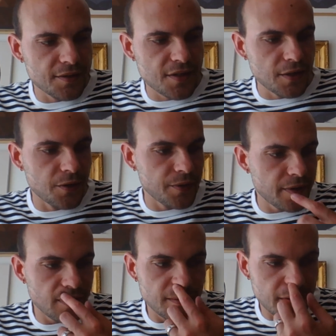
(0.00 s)

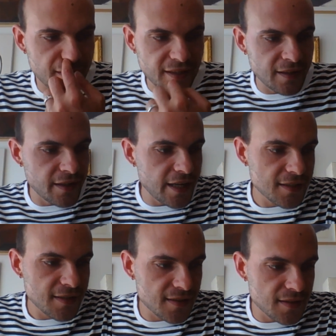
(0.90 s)
So in the
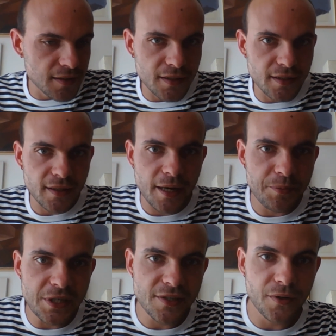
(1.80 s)
next
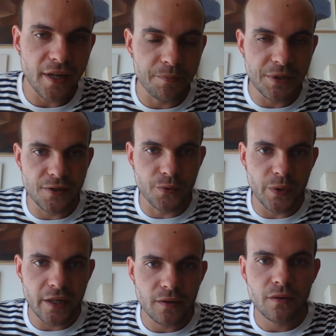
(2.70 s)
episode, episode
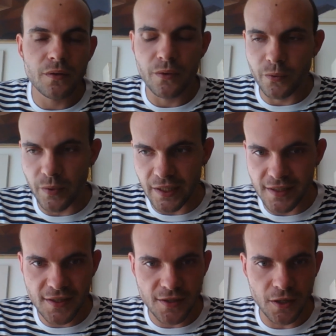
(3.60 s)
one, we'll
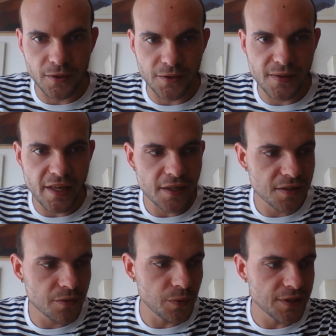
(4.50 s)
install those
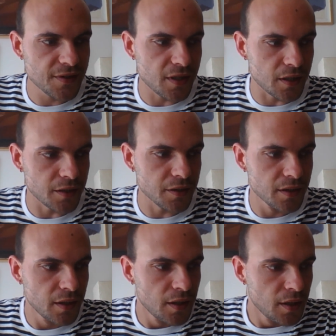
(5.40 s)
things and we'll start.
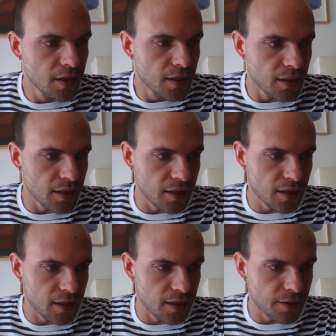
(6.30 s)

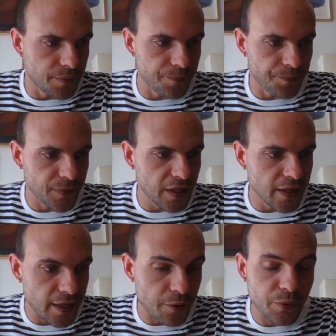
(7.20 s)
And
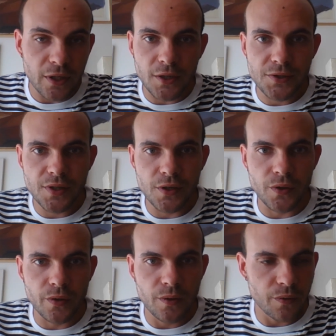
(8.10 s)
I will
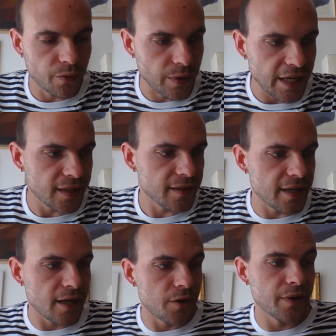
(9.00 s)
also write
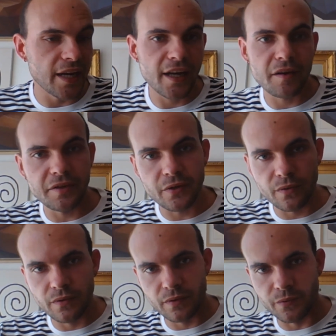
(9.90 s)
down. I have it
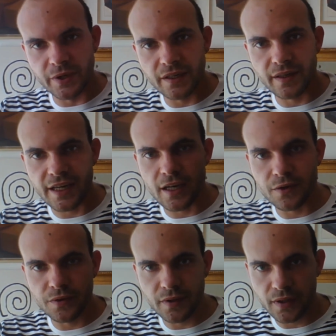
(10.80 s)
written
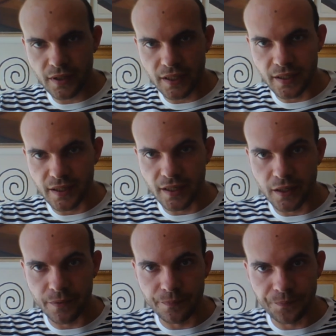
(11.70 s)
down in
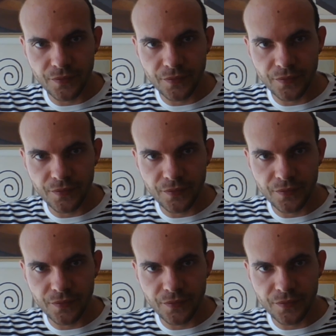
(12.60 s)
the